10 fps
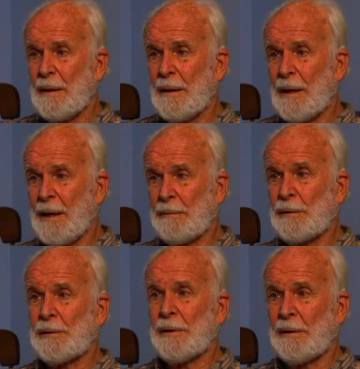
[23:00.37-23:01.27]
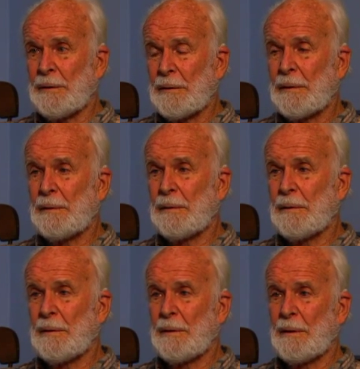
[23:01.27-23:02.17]
I will not
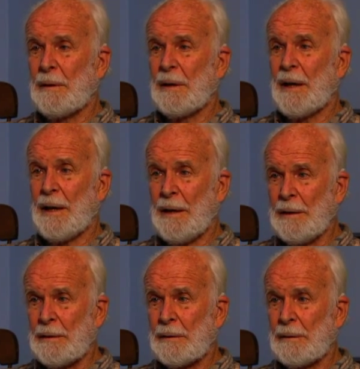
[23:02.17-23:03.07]
hate.